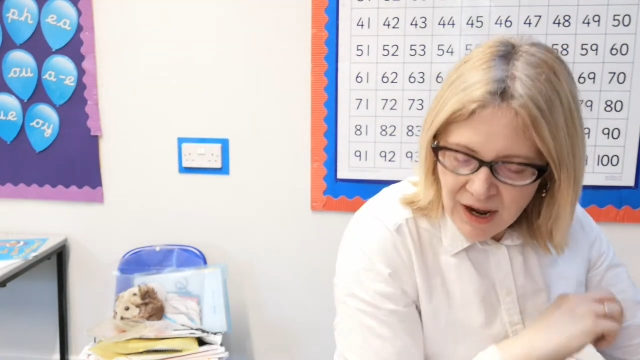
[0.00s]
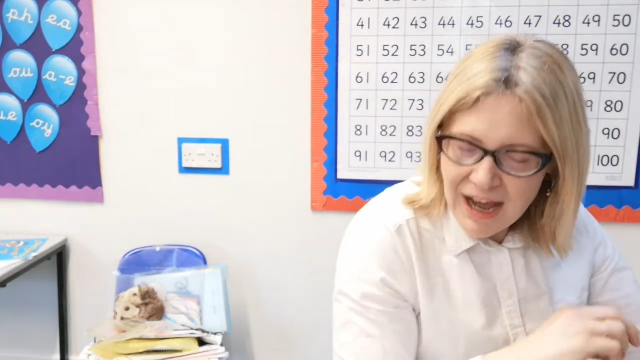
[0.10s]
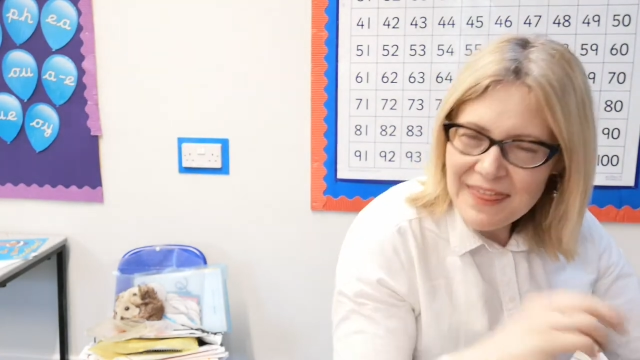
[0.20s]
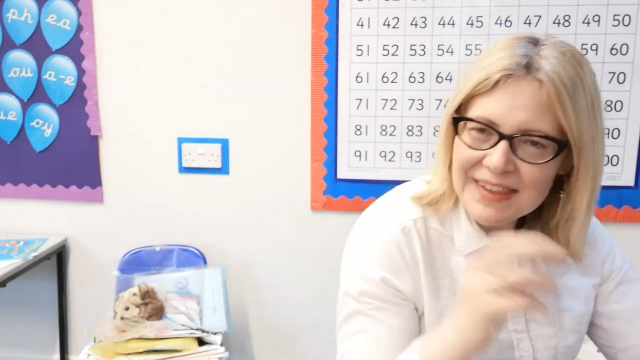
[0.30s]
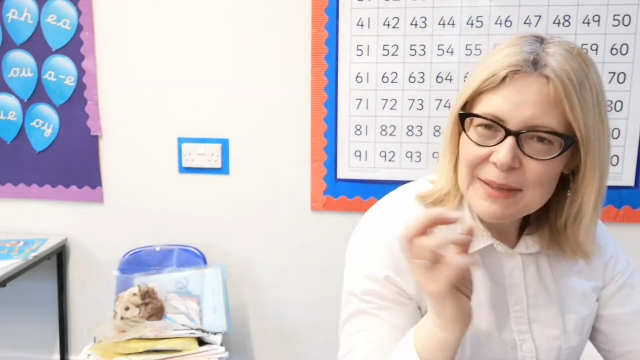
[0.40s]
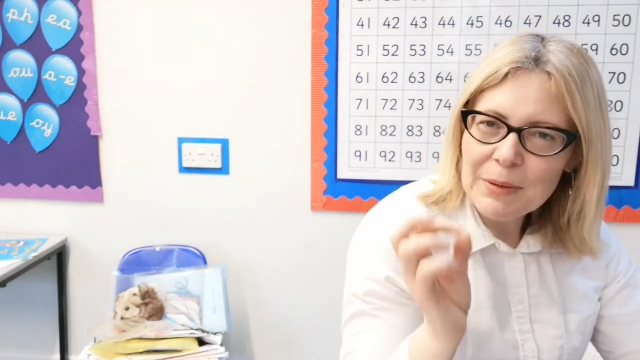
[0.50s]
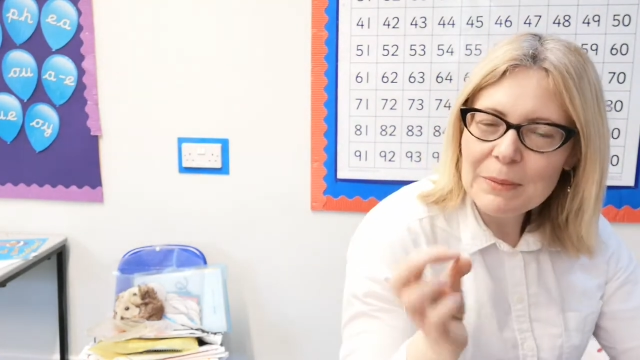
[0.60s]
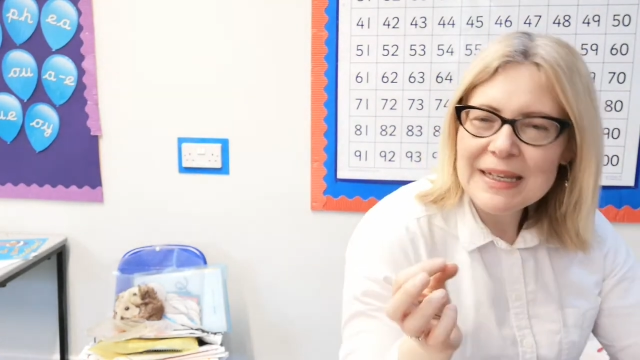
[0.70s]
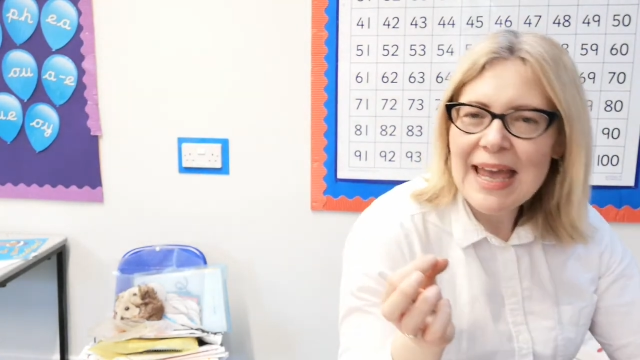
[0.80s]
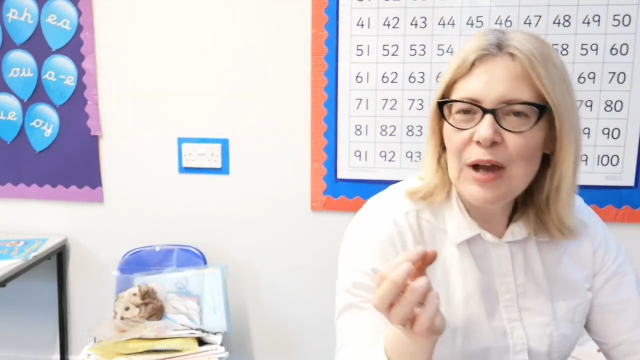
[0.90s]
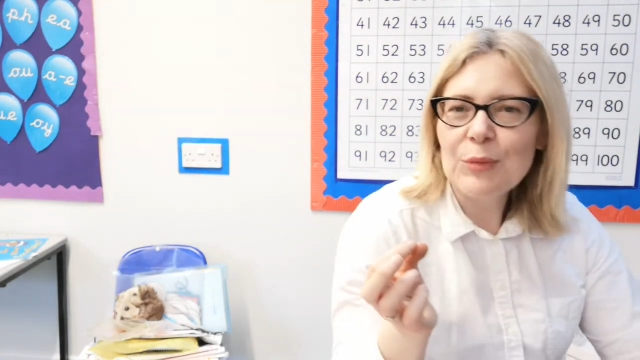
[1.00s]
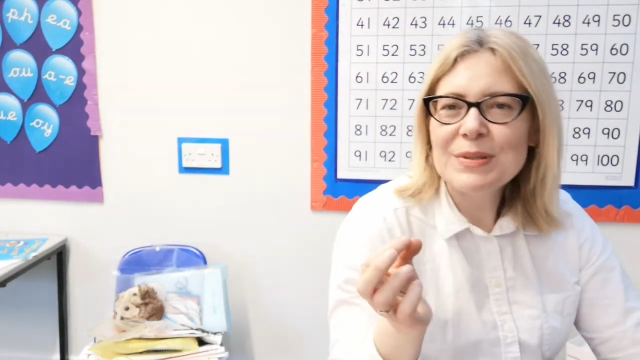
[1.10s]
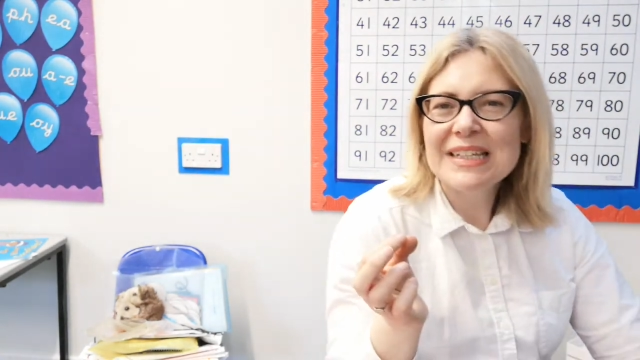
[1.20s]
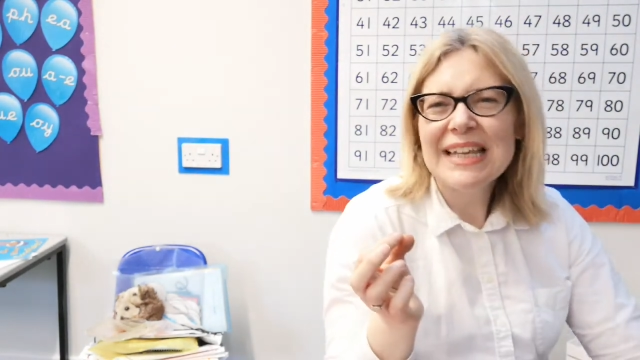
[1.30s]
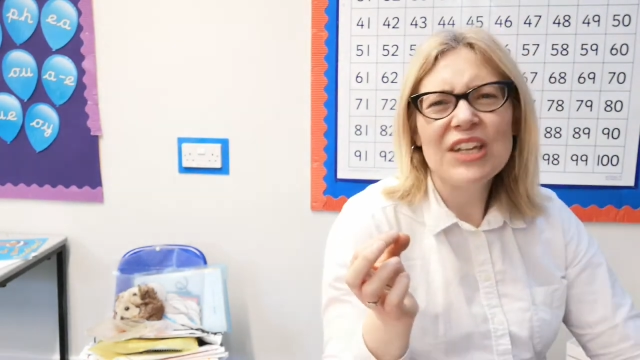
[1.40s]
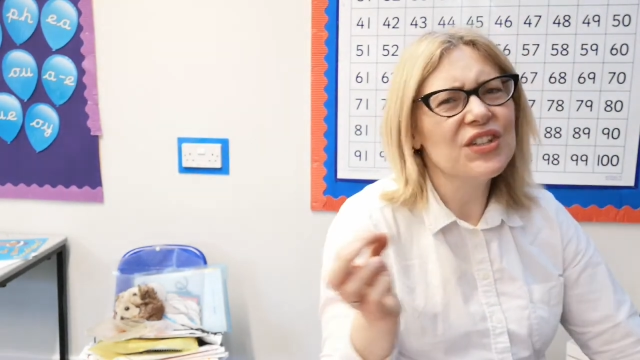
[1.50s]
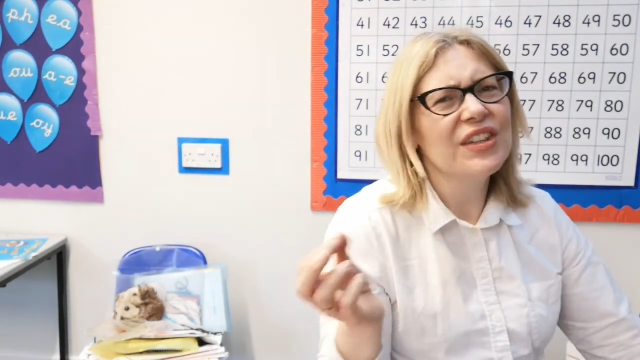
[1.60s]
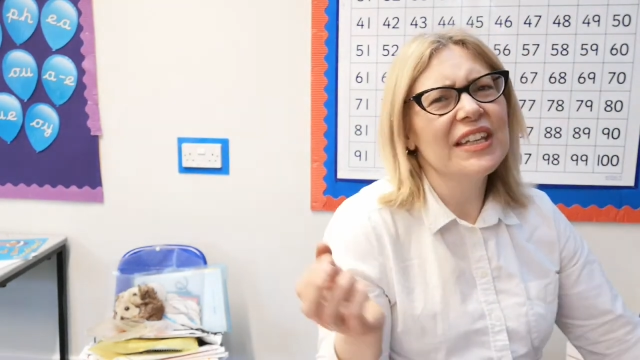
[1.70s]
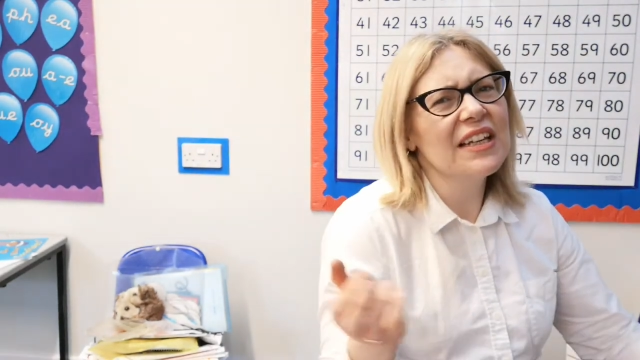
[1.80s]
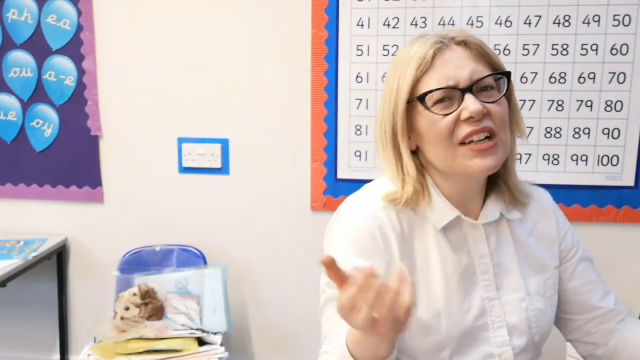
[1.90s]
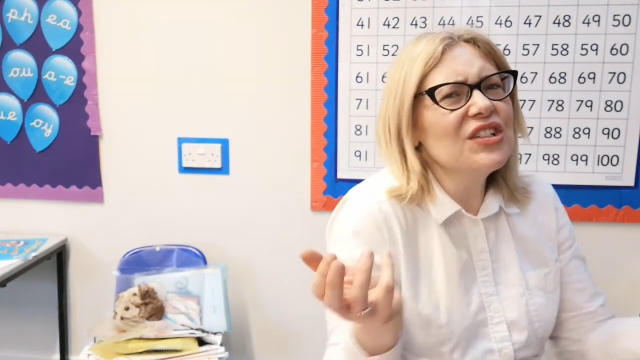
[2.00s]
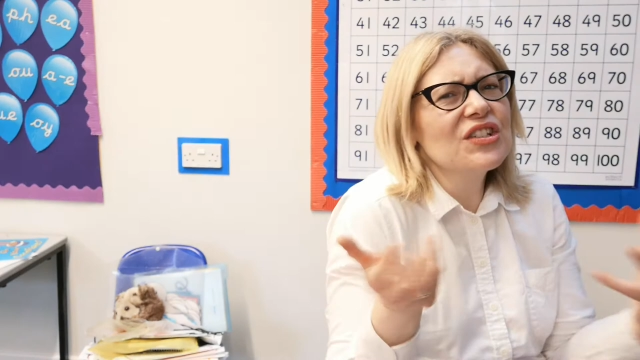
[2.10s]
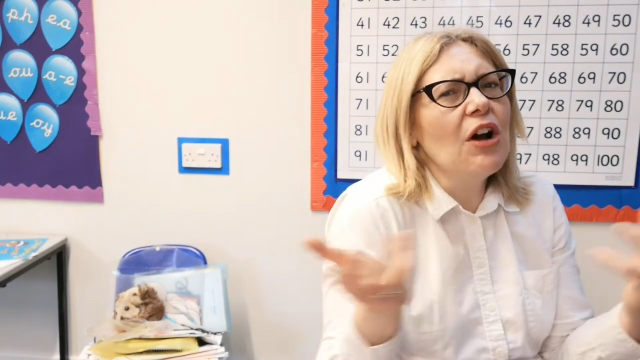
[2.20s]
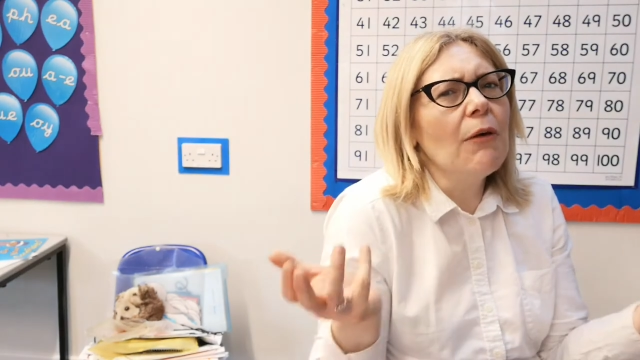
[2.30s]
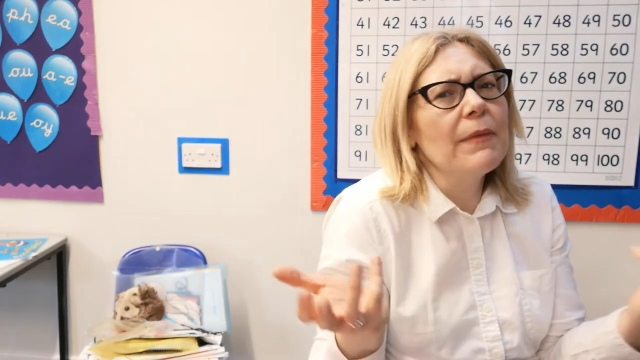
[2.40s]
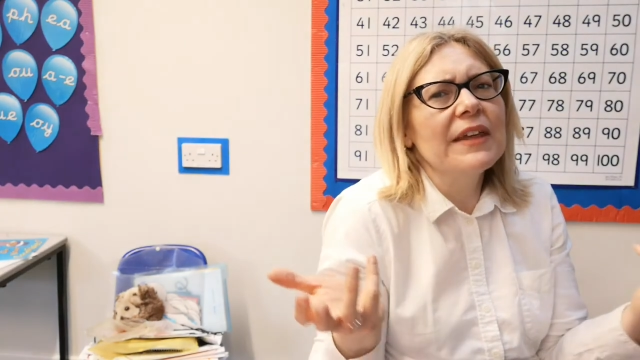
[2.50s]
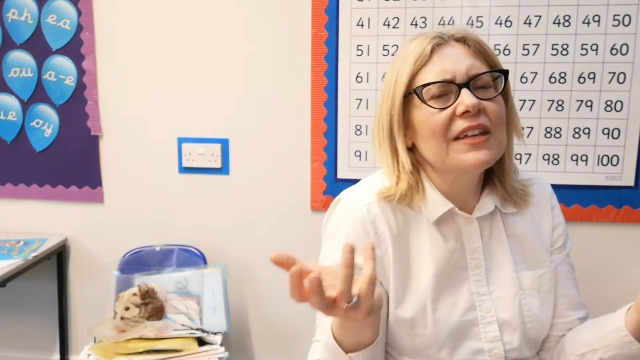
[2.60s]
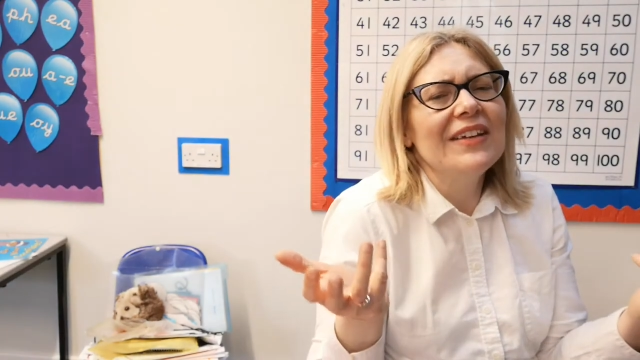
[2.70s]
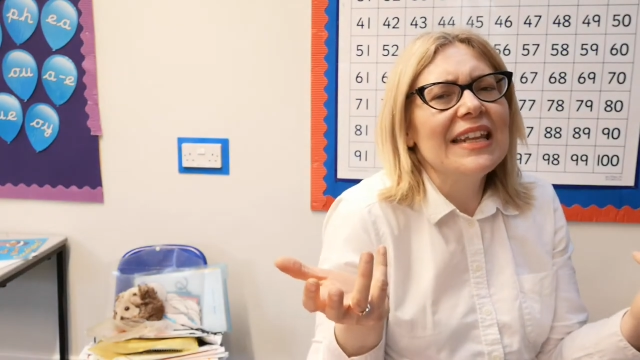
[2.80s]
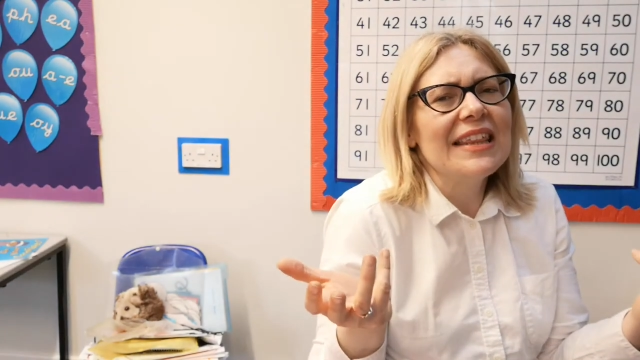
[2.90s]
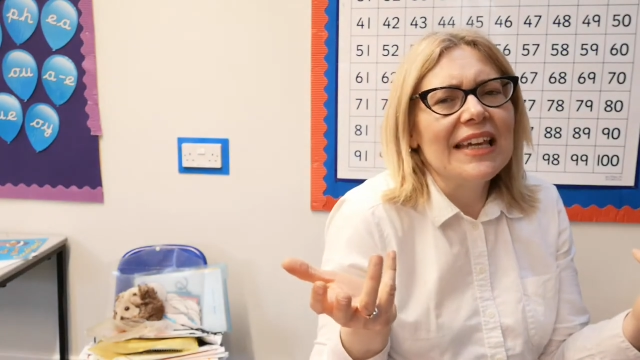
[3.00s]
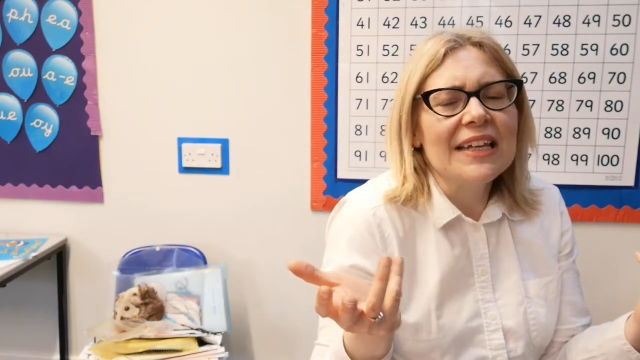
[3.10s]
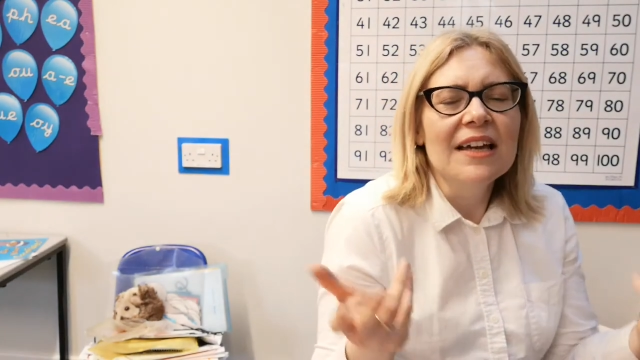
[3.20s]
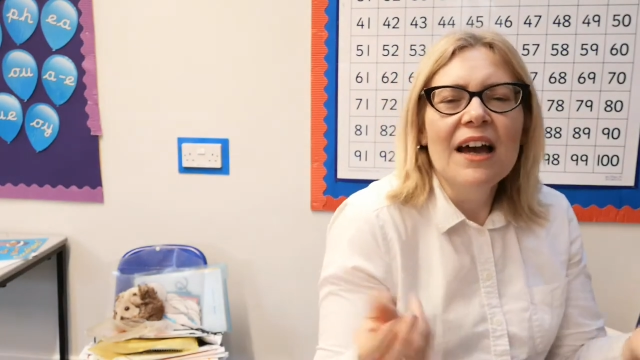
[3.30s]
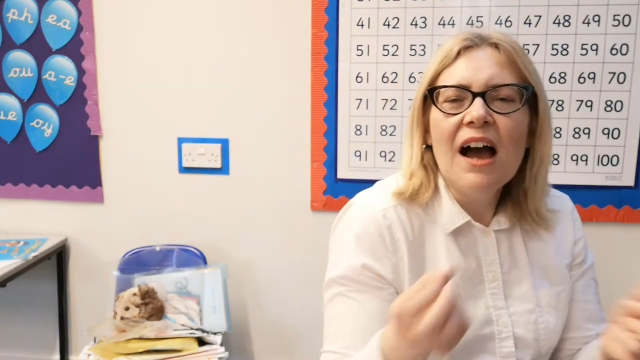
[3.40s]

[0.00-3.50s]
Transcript: I think it probably helps in case you're thinking, I just can't think of anything.